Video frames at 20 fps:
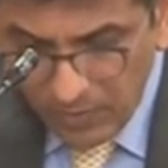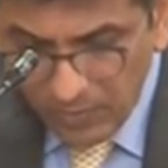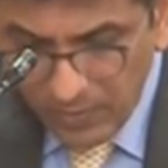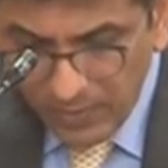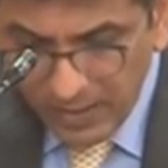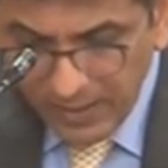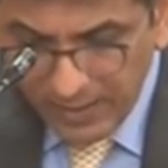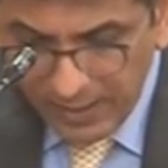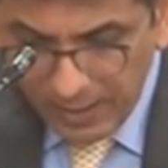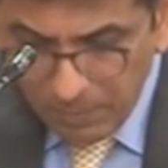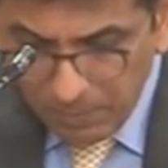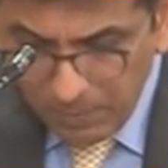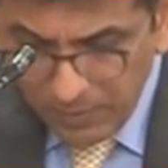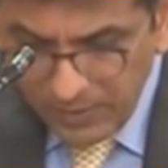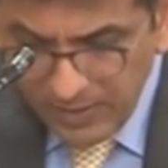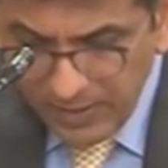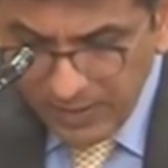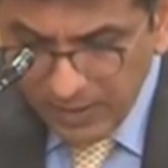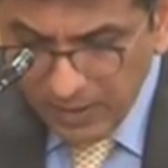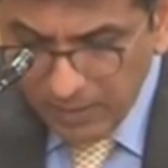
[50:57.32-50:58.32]
that
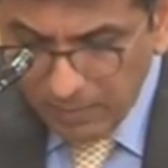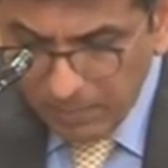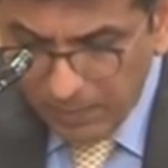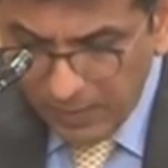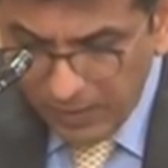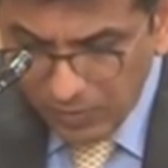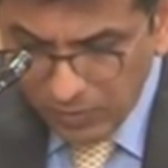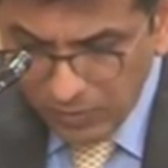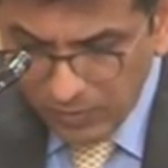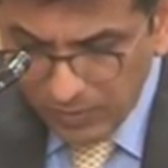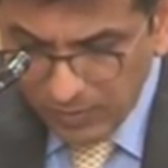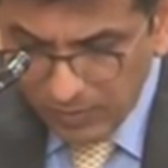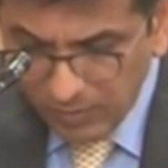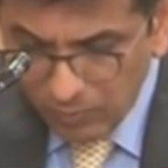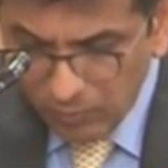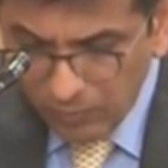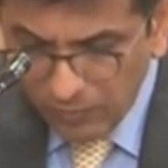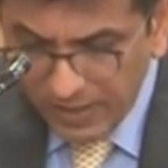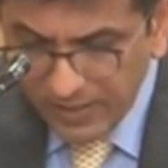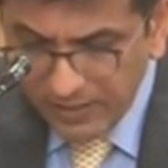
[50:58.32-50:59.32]
empathy and compassion
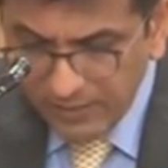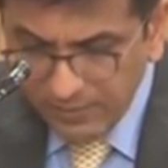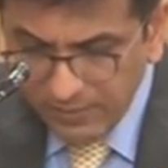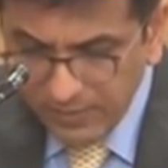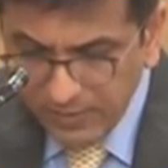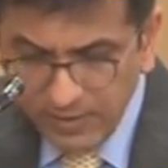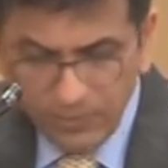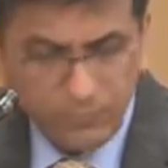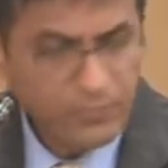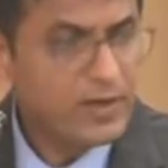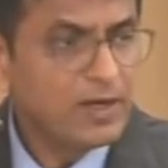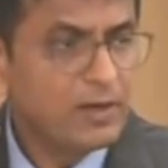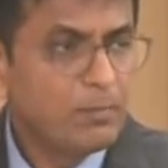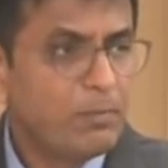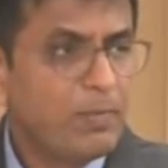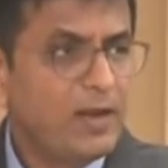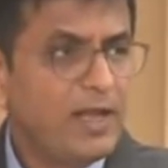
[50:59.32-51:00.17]
find a significant